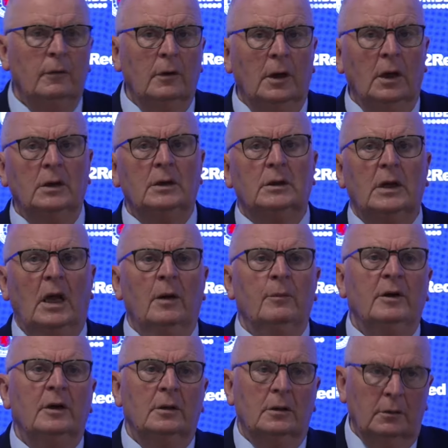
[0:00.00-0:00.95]
It's
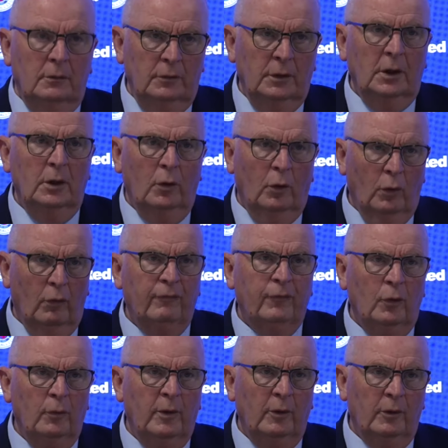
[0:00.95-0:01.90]
imminent, really
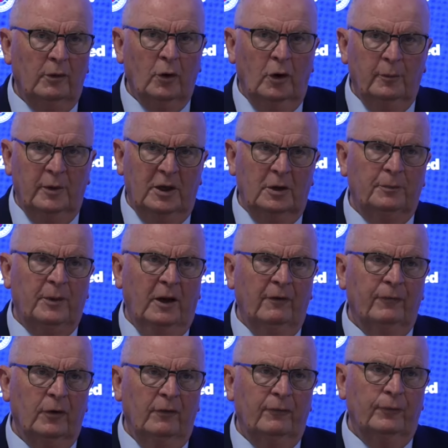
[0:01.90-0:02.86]
hopeful, but we've got to be
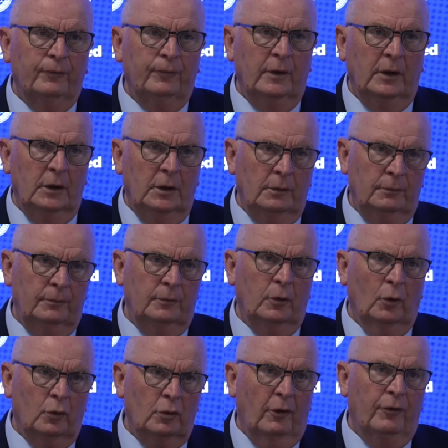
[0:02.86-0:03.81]
respectful of
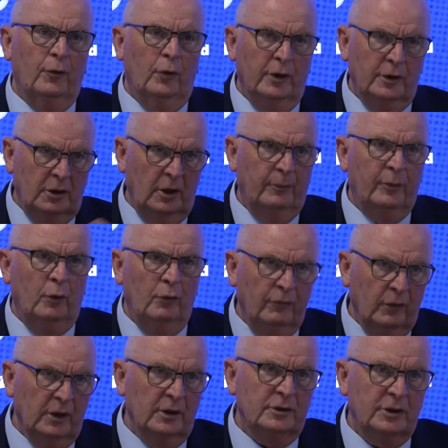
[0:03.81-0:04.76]
local authority
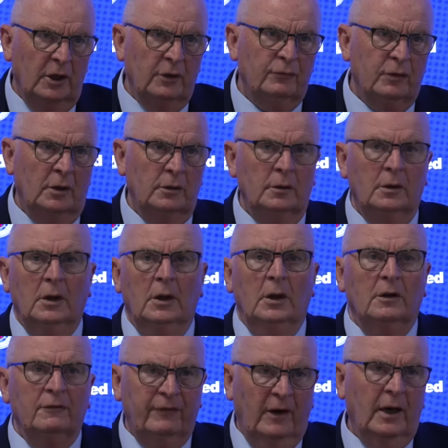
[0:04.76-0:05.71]
approval, etc., and
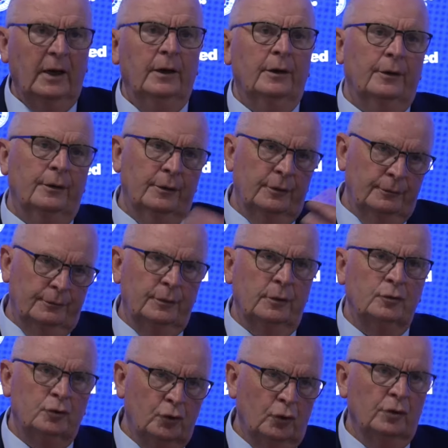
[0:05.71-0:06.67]
fire and
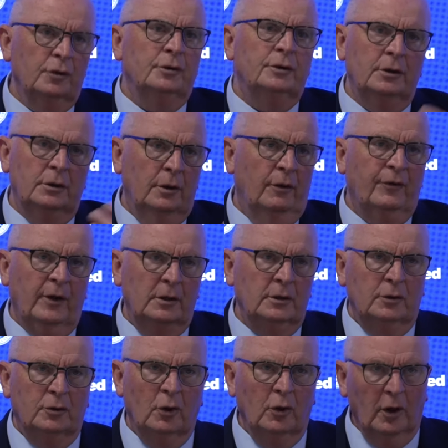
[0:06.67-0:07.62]
insurances and things.
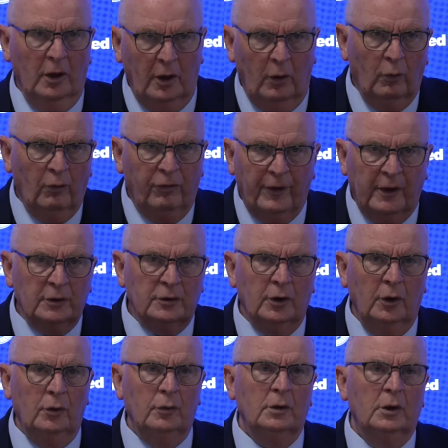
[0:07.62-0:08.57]
It's all a lot of things
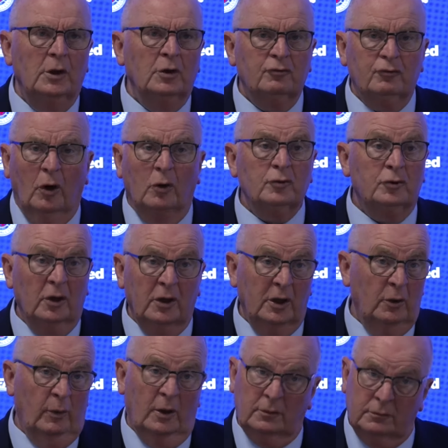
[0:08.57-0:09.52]
now.
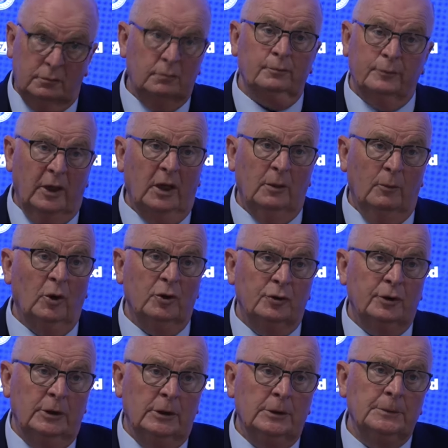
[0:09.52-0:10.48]
Structurally, we're pretty much
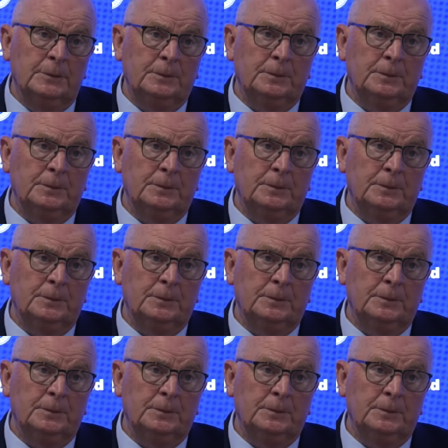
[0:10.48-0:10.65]
there.